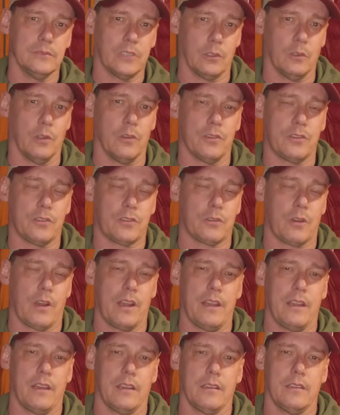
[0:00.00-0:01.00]
Duluth
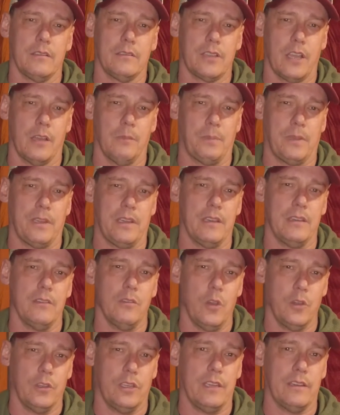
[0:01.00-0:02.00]
Trading
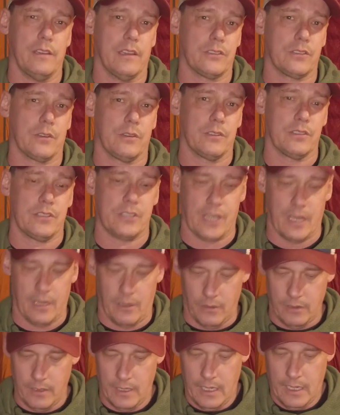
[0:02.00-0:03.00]
Company hoodie that's on
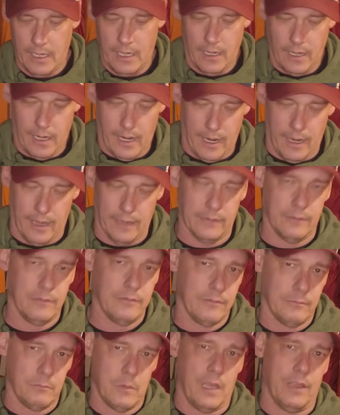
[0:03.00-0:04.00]
sale. And
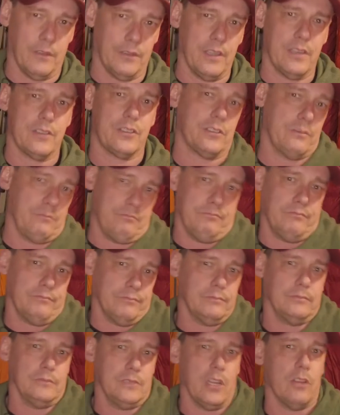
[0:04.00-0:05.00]
well, this
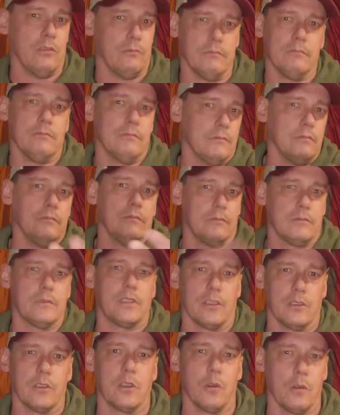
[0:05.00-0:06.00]
you
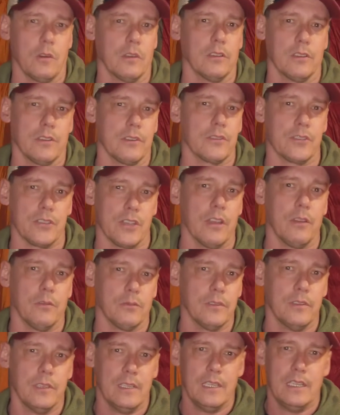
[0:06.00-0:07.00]
can Google it yourself.
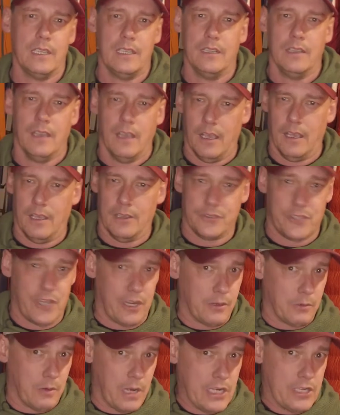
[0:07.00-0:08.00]
Uh,
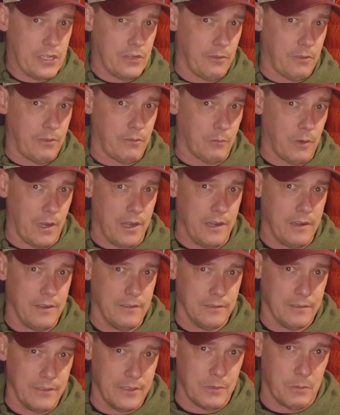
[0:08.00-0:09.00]
Generation 3
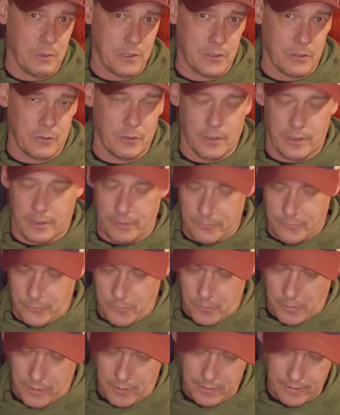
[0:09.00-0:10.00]
is what you're looking
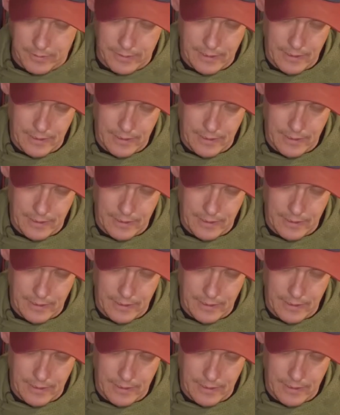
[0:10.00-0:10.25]
for.